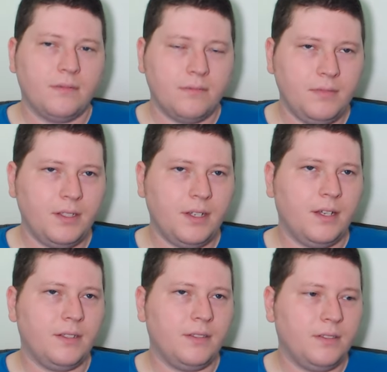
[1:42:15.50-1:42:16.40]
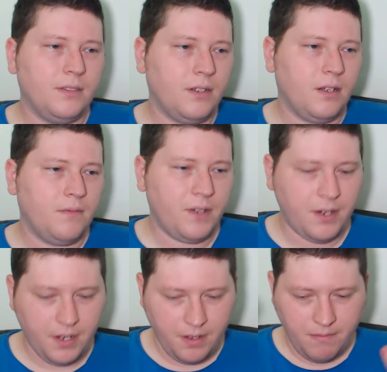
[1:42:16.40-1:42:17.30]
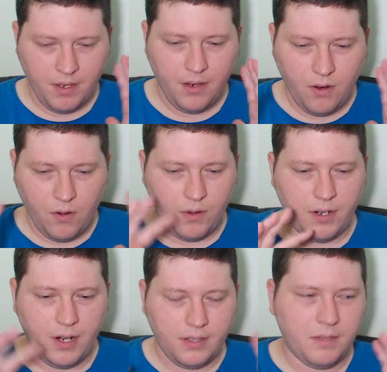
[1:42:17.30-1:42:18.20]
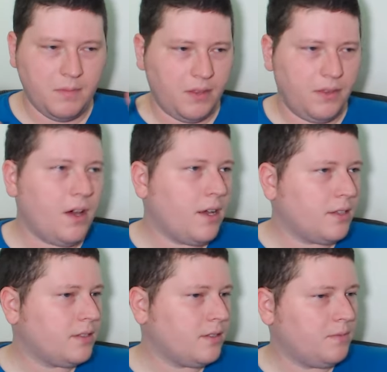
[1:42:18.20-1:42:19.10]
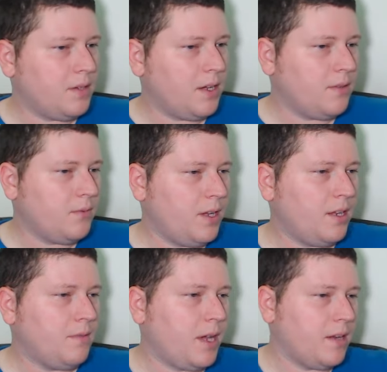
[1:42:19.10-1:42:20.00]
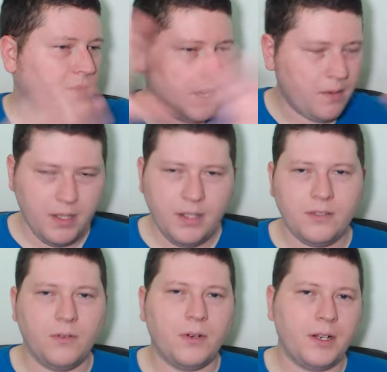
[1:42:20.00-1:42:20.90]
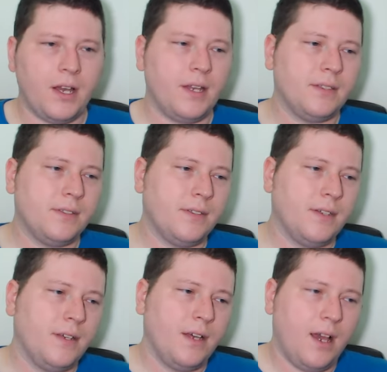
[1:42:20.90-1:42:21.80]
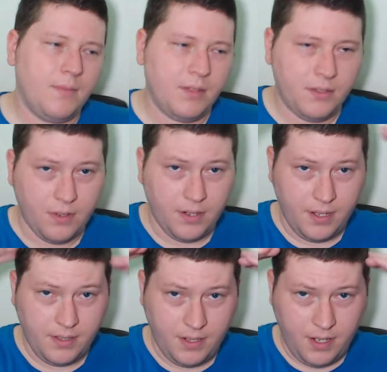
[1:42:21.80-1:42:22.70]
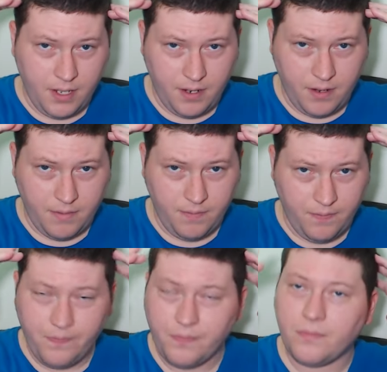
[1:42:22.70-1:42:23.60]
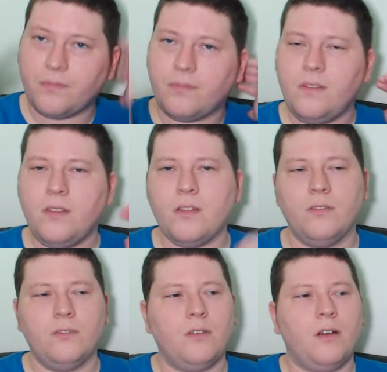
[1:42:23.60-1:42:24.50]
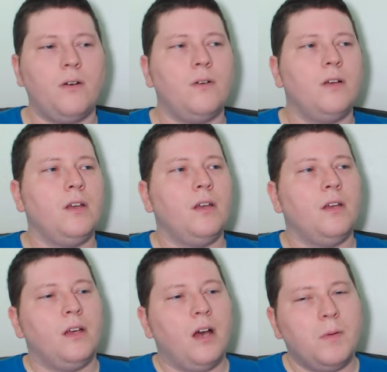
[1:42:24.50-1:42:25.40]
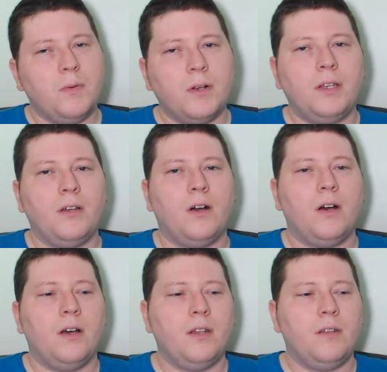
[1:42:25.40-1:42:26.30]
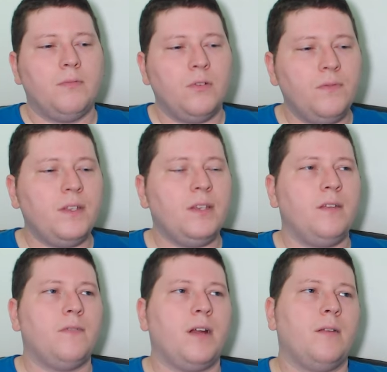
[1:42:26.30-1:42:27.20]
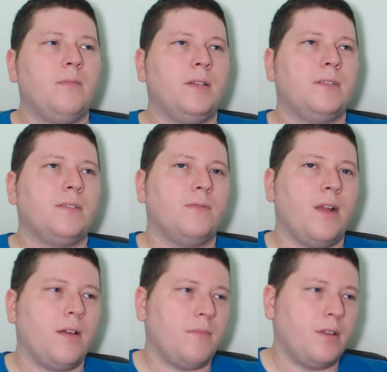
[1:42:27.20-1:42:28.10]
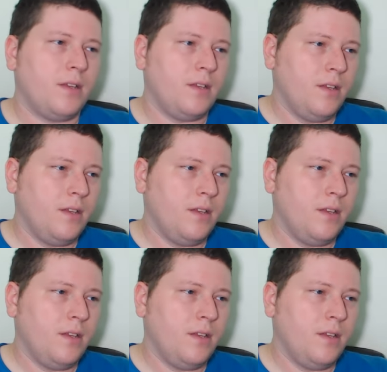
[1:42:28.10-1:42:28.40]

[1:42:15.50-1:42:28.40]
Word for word: because, you know, I'm very organized in my thoughts, but when my environment isn't organized, I'm disorganized in here. So I've been working on improving the environment around me